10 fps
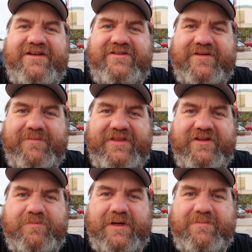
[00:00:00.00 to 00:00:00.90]
some of
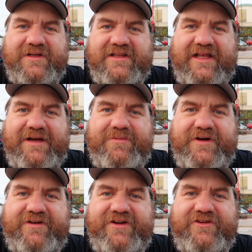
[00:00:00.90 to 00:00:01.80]
these public
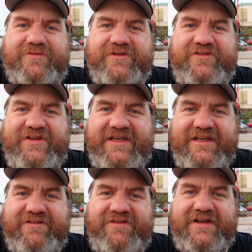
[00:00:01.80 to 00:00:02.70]
libraries
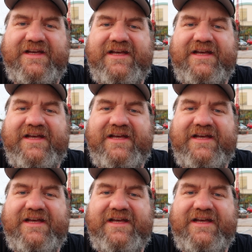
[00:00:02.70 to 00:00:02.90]
receive,